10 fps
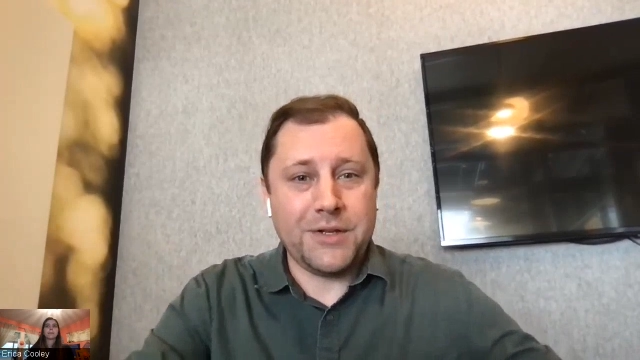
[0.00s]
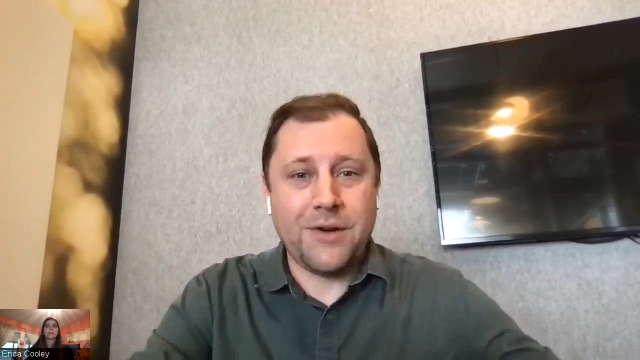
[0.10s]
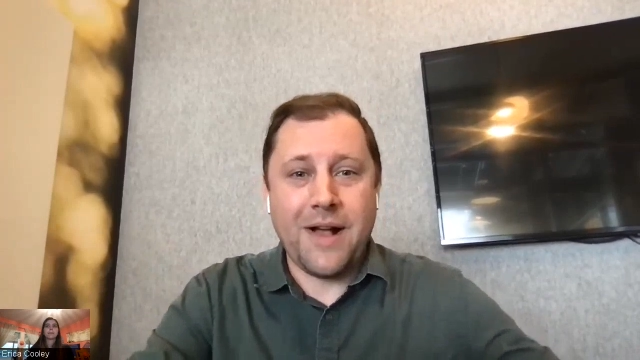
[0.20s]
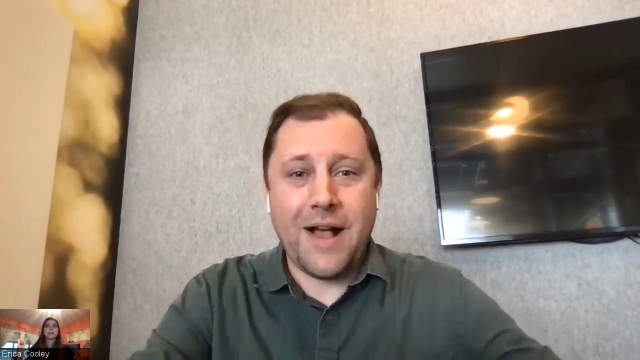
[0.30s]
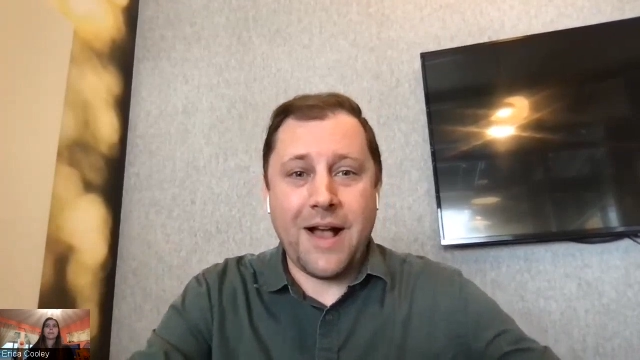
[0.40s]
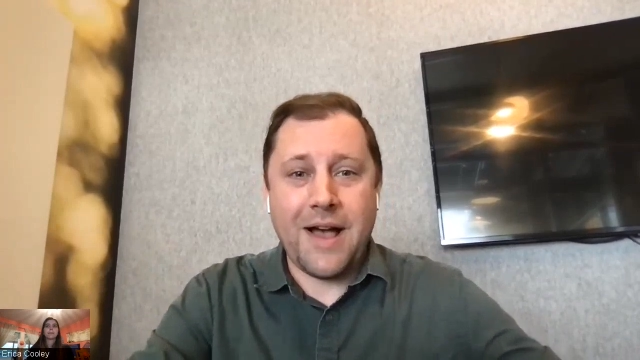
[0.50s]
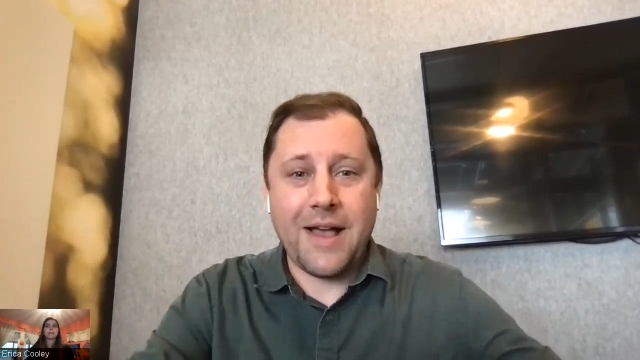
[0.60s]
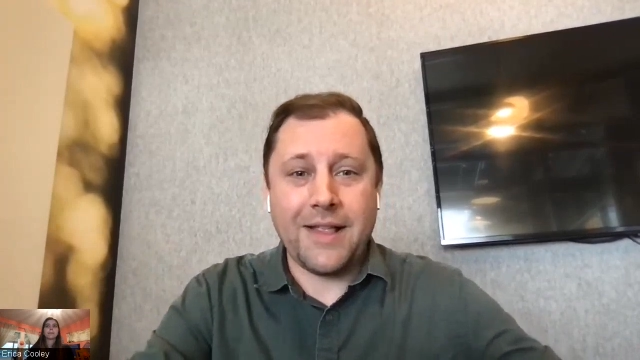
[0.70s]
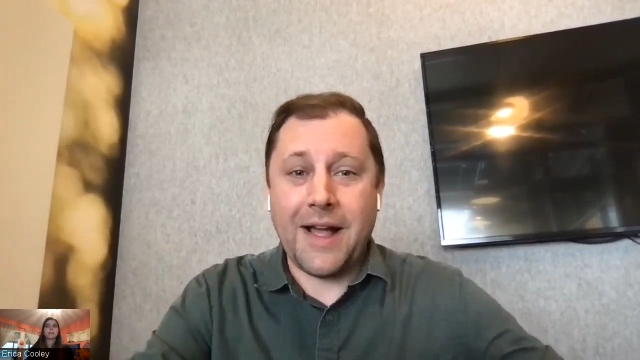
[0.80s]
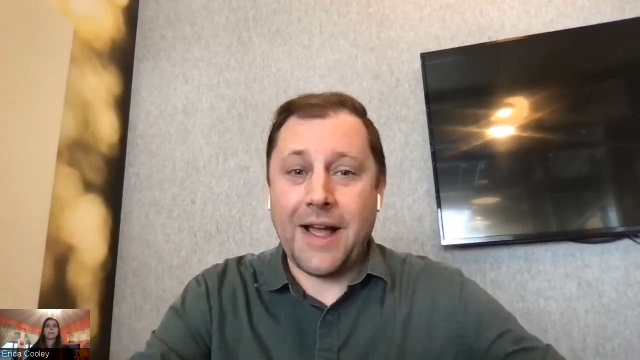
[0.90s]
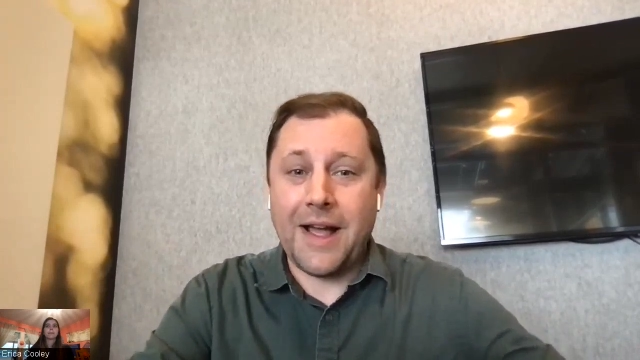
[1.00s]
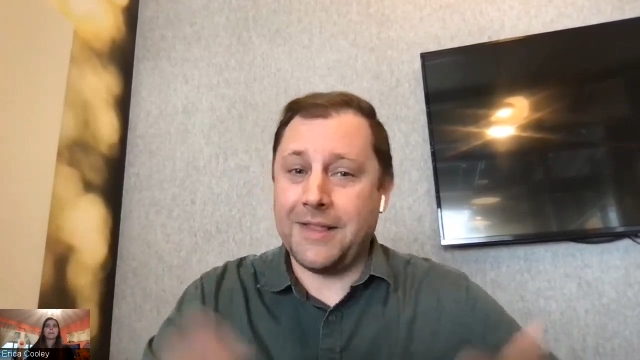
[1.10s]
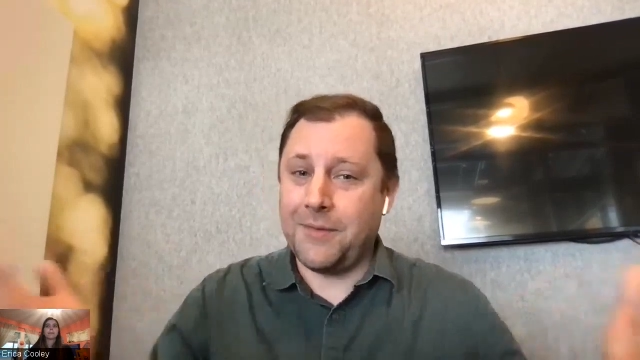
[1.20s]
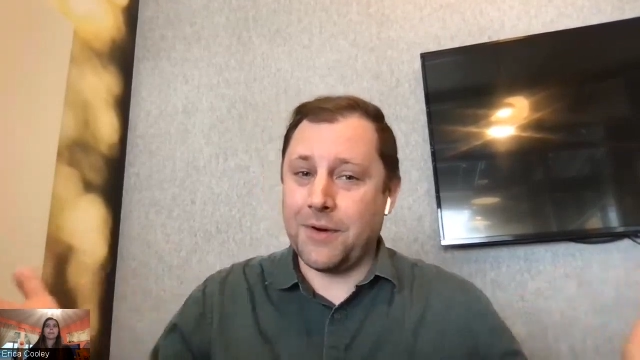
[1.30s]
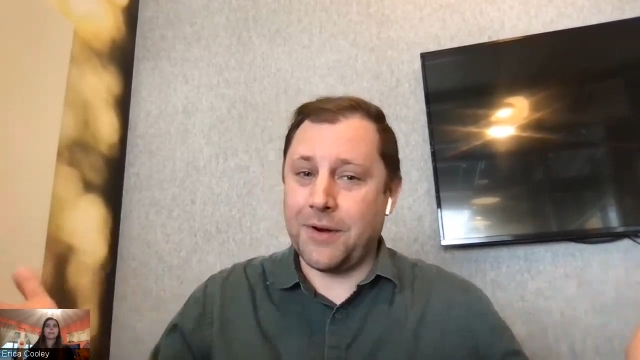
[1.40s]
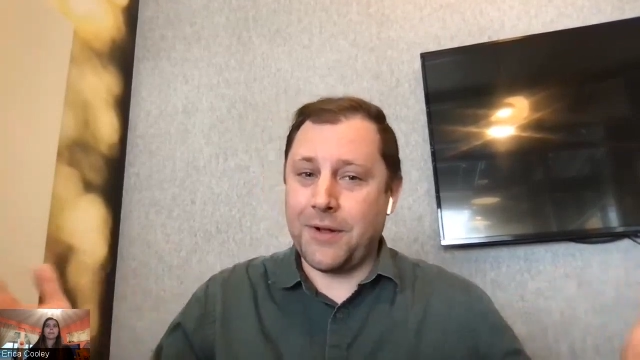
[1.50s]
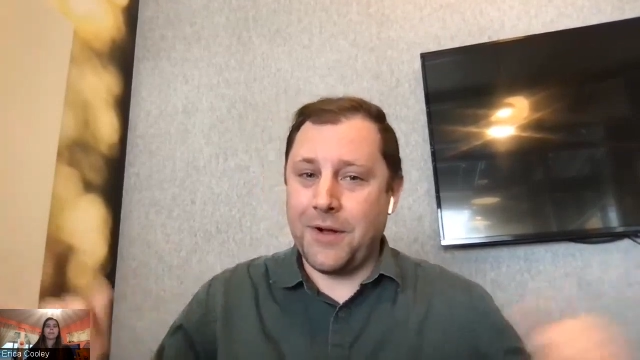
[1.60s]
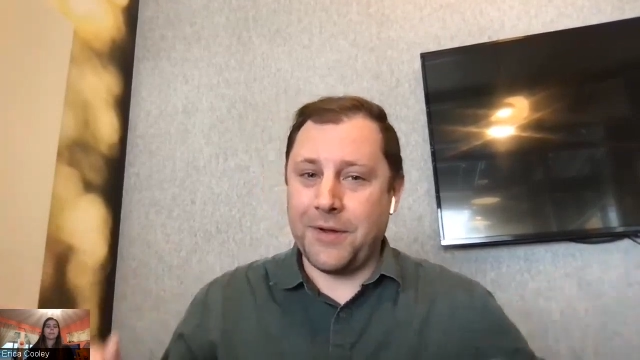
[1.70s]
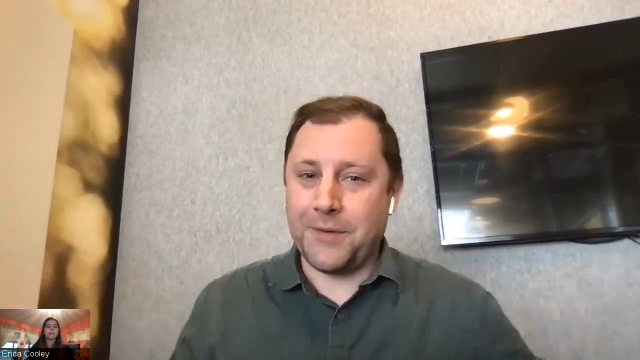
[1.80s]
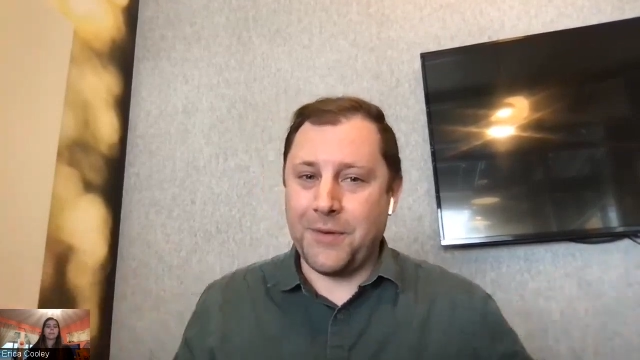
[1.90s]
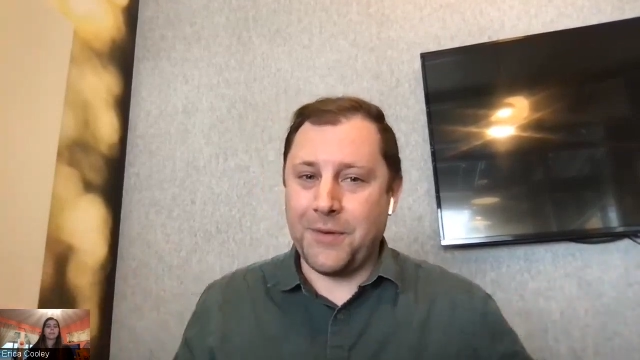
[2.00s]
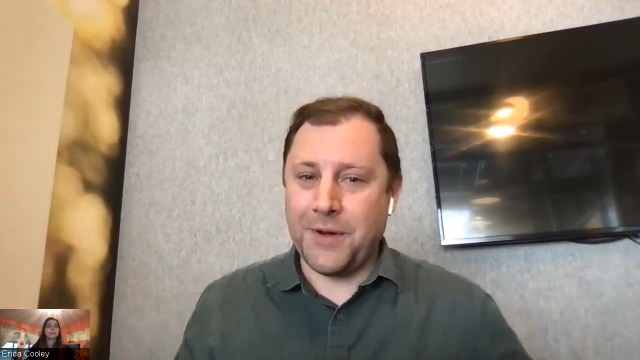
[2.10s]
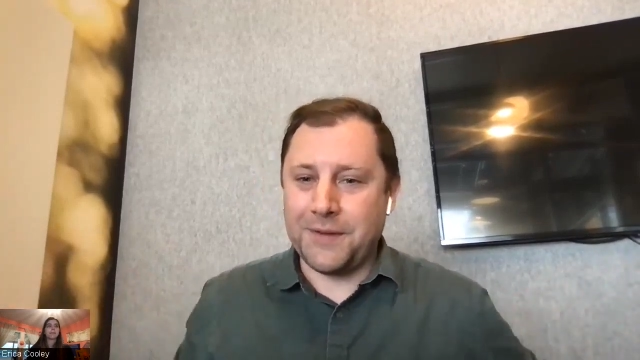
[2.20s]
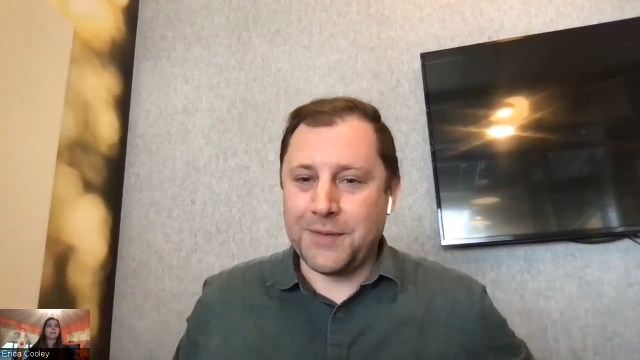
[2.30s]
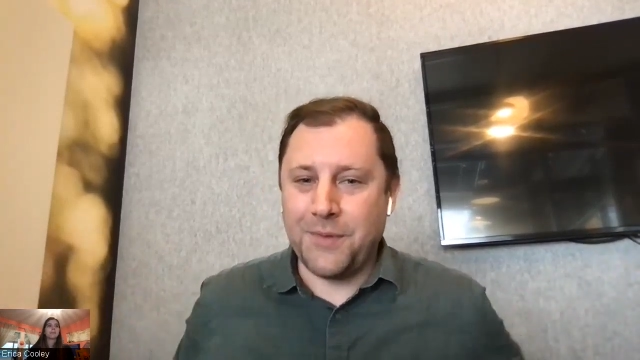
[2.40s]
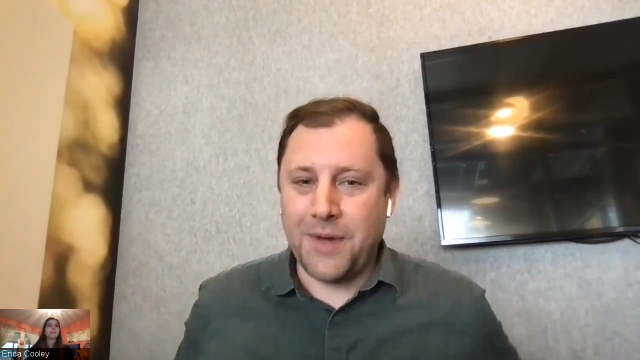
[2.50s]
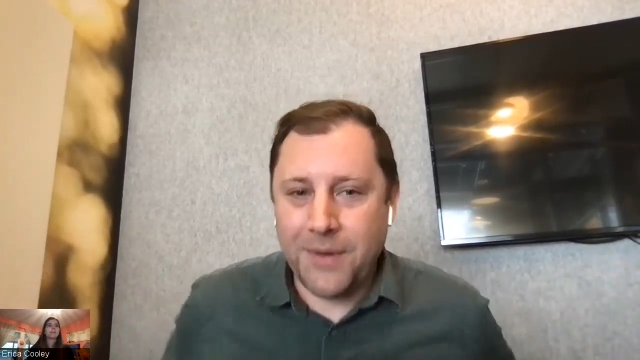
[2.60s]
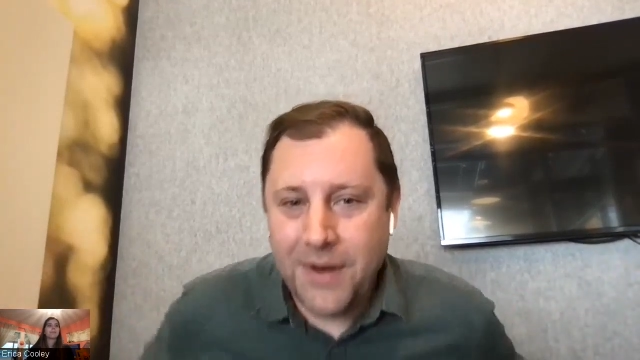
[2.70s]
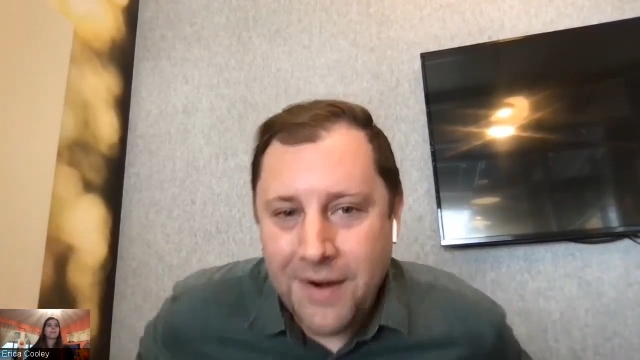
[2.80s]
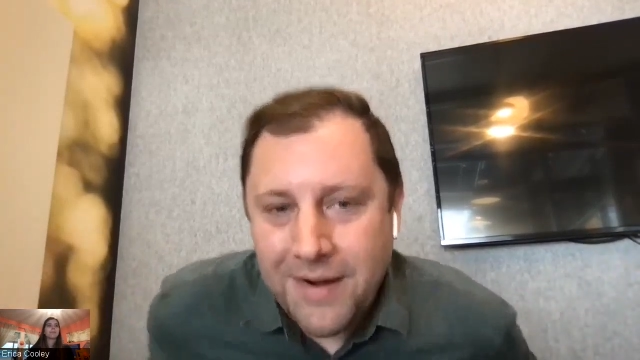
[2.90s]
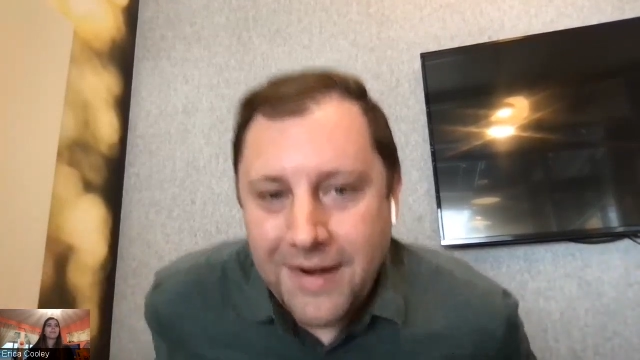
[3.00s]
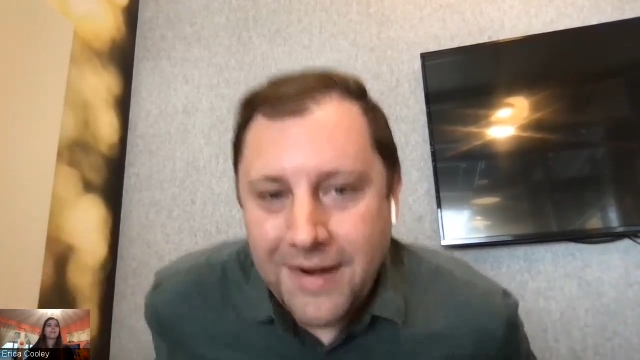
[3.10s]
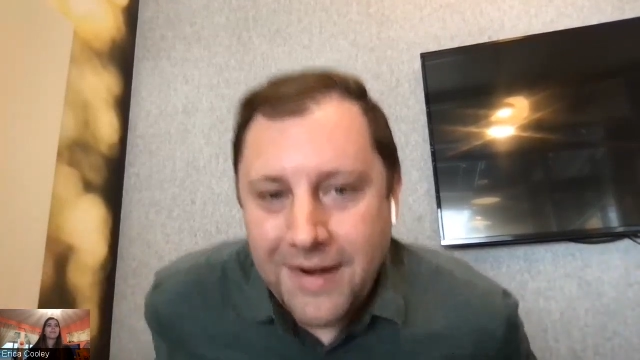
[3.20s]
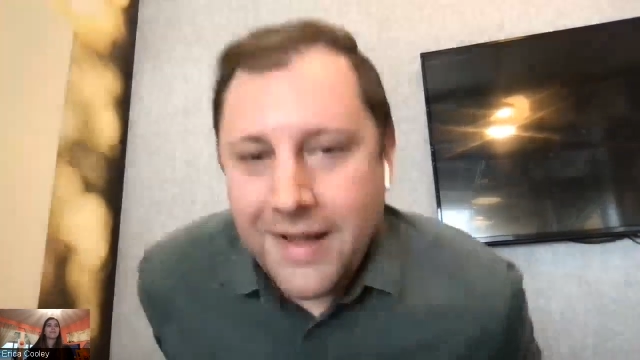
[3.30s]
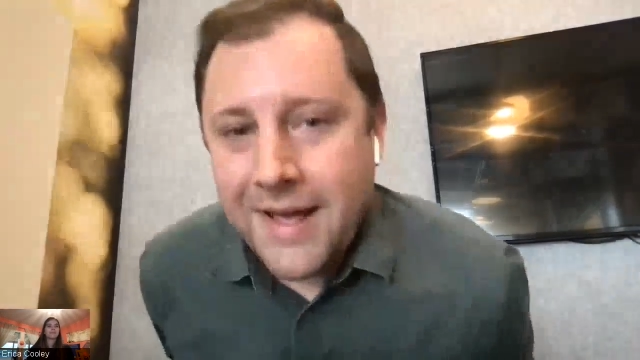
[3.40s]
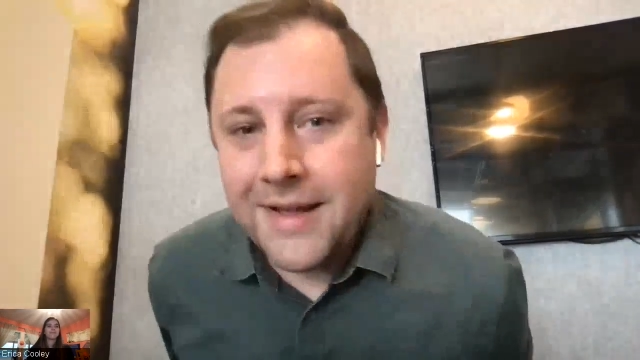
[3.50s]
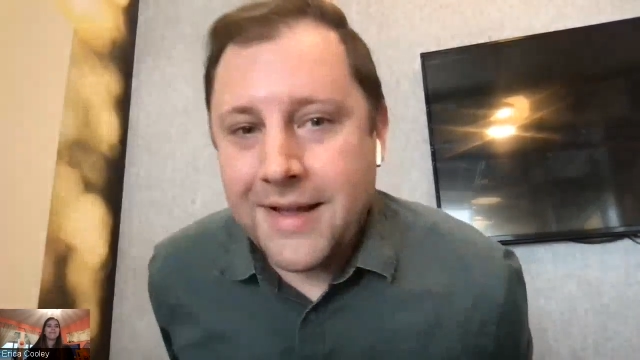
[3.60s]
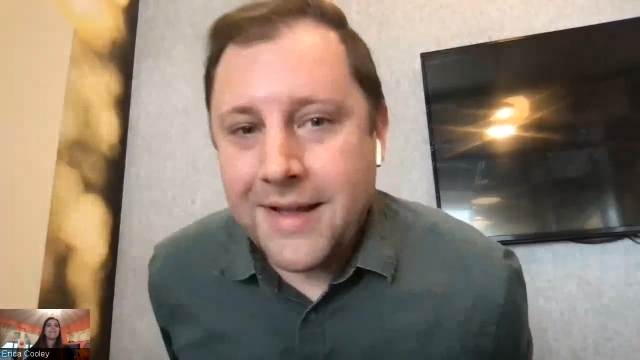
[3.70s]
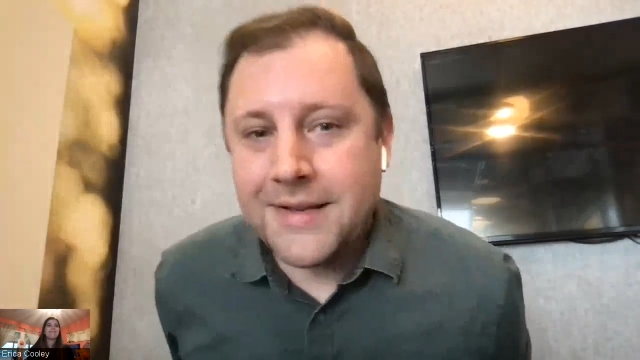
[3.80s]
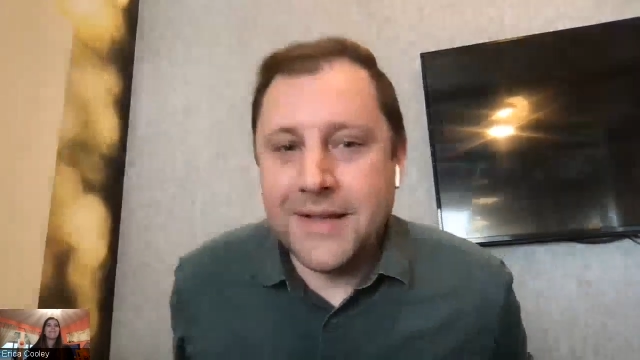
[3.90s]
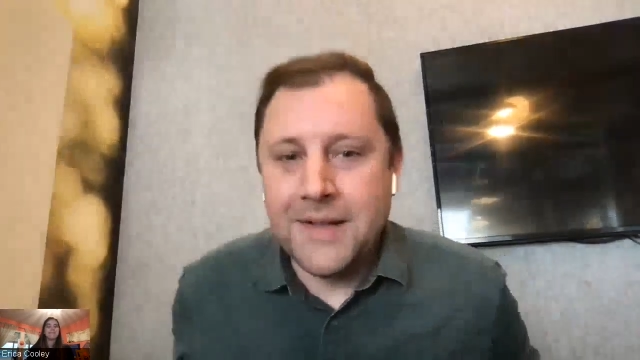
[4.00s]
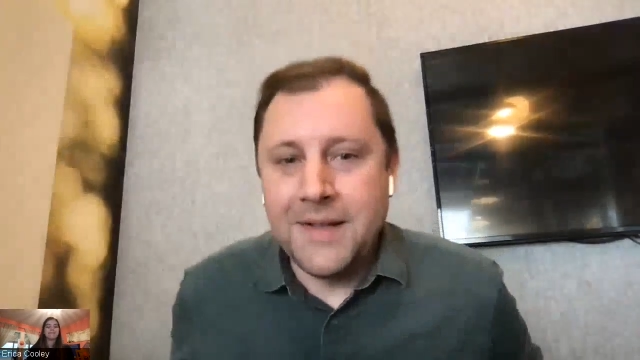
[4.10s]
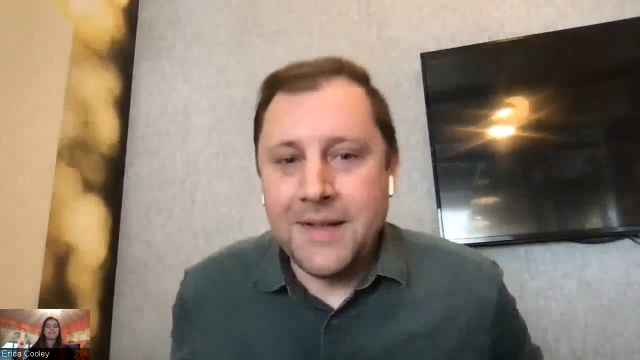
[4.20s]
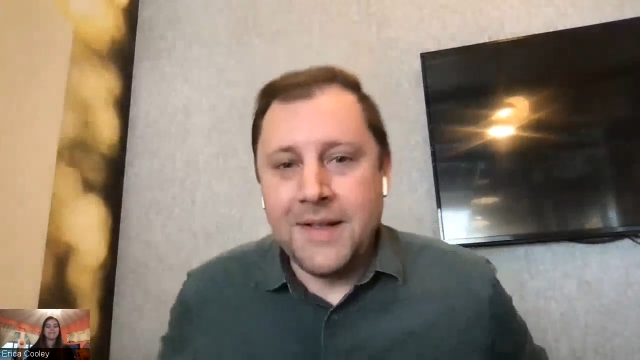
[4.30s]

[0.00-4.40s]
So I think we're going to call it quits for this webinar. And